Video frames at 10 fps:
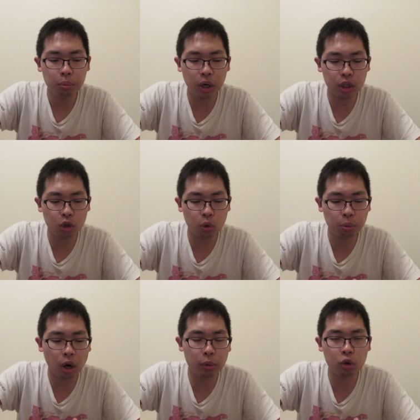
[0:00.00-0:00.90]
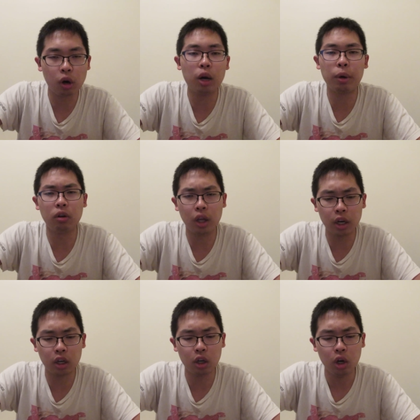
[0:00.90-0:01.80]
but you'll probably cry about it
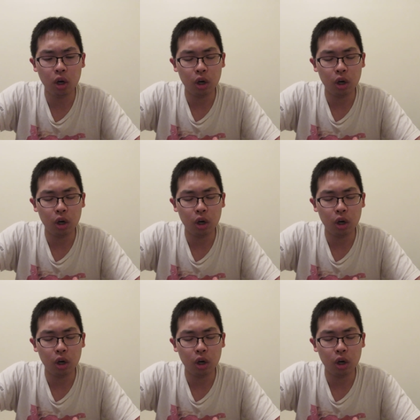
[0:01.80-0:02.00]
later,